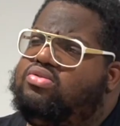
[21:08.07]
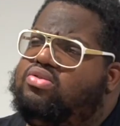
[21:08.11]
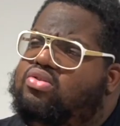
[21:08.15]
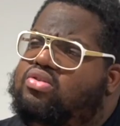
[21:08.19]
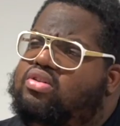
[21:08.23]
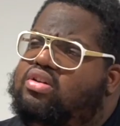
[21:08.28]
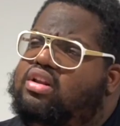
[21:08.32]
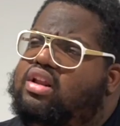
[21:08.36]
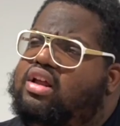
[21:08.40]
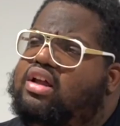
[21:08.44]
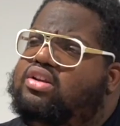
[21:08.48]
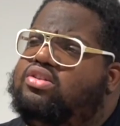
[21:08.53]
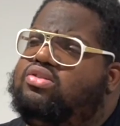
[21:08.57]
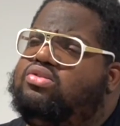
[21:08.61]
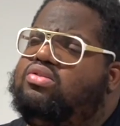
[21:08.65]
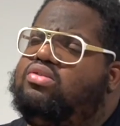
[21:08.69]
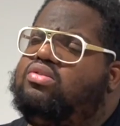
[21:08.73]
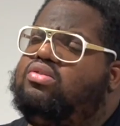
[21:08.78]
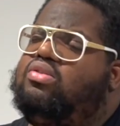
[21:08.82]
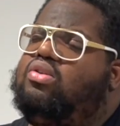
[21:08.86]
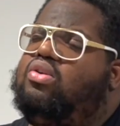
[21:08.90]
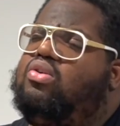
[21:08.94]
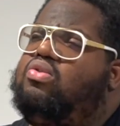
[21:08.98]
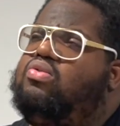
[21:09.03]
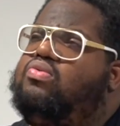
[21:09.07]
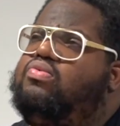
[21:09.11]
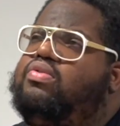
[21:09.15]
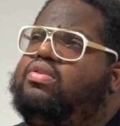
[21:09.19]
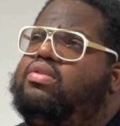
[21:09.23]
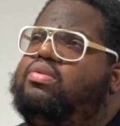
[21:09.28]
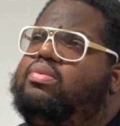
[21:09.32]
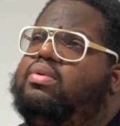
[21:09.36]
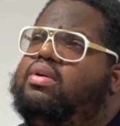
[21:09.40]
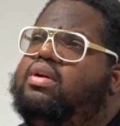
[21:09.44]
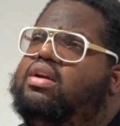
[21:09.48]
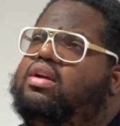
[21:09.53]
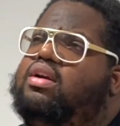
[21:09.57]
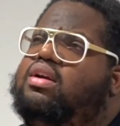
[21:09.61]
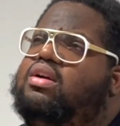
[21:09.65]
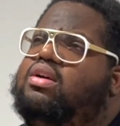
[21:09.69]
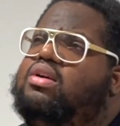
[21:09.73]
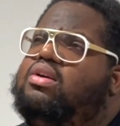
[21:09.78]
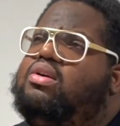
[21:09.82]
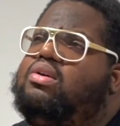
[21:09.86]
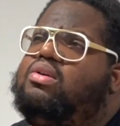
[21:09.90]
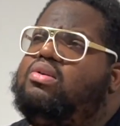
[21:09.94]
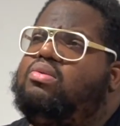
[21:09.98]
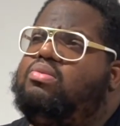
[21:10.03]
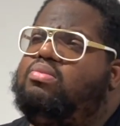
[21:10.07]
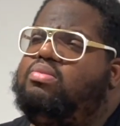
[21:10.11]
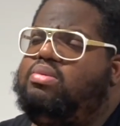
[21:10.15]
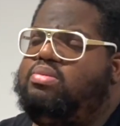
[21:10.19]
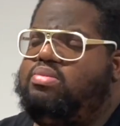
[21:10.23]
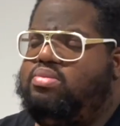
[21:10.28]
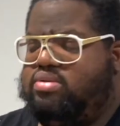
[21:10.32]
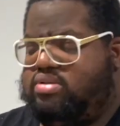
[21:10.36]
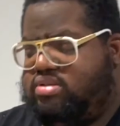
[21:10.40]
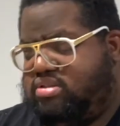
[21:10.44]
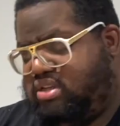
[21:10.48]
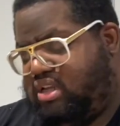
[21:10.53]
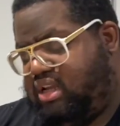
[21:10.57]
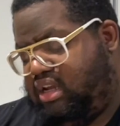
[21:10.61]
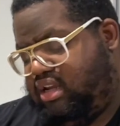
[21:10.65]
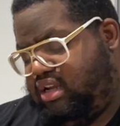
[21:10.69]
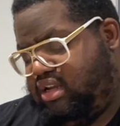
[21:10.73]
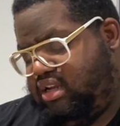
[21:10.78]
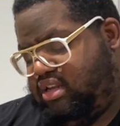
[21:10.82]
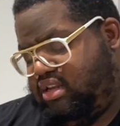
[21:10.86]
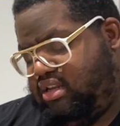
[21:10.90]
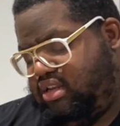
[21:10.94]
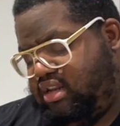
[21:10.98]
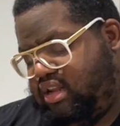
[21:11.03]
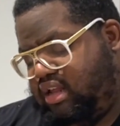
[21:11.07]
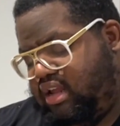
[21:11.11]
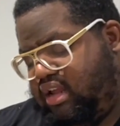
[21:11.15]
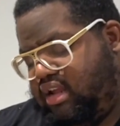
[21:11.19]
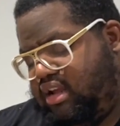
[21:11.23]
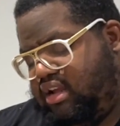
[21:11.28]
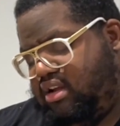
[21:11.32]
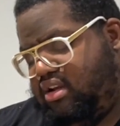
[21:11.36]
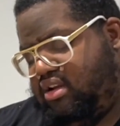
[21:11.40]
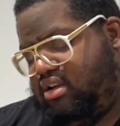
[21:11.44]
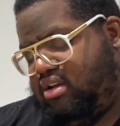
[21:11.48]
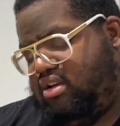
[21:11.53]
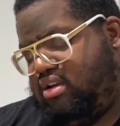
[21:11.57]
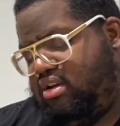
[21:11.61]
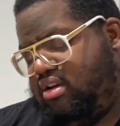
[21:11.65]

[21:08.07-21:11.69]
only like during COVID where we was getting, like,